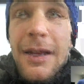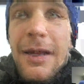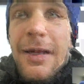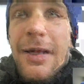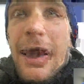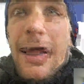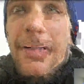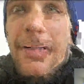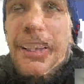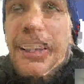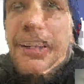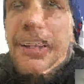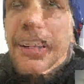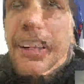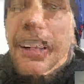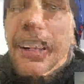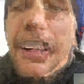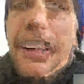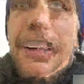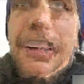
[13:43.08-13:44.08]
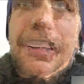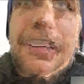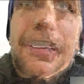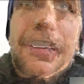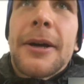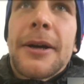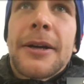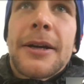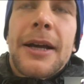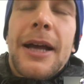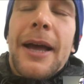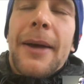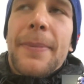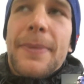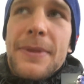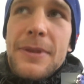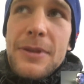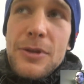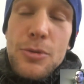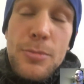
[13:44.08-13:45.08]
I mean,
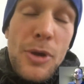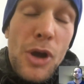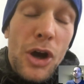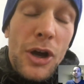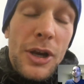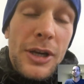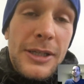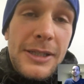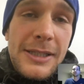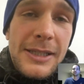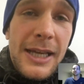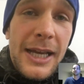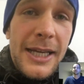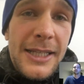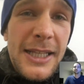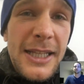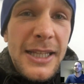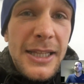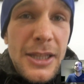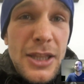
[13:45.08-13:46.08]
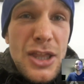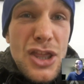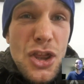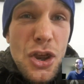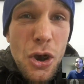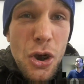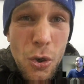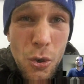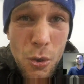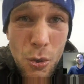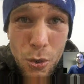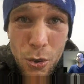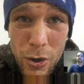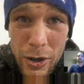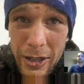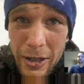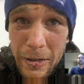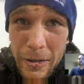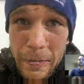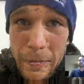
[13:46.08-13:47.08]
to be honest, I didn't know
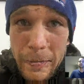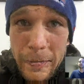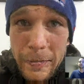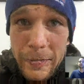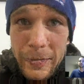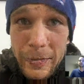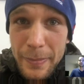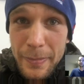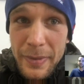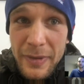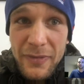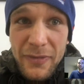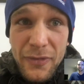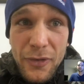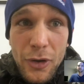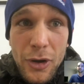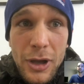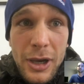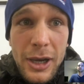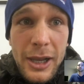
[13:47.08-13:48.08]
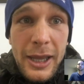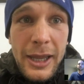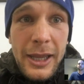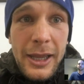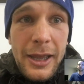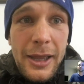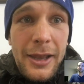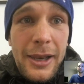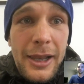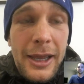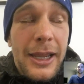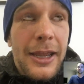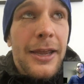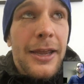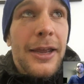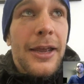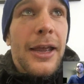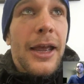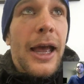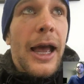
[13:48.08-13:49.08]
him before.
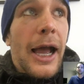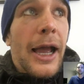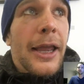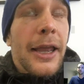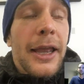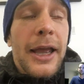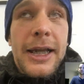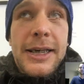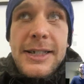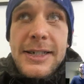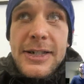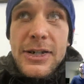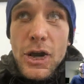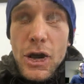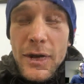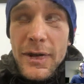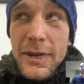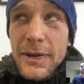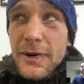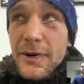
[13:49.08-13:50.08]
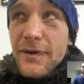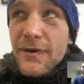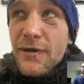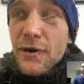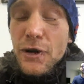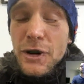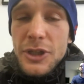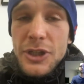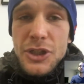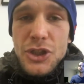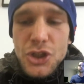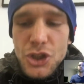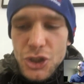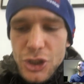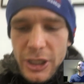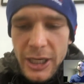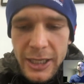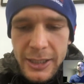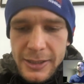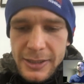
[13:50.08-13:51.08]
I saw the
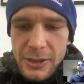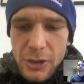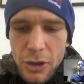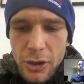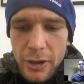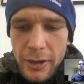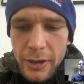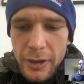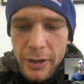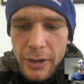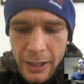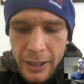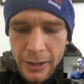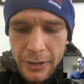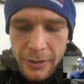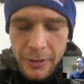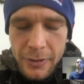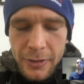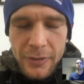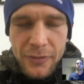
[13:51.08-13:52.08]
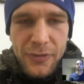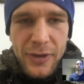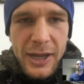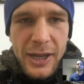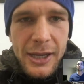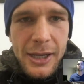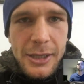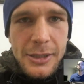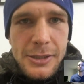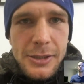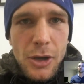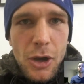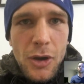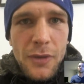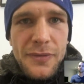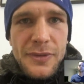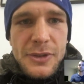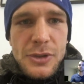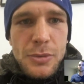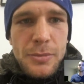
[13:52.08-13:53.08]
footage. I saw like the fight got
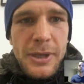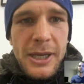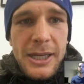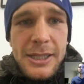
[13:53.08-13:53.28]
offered to me.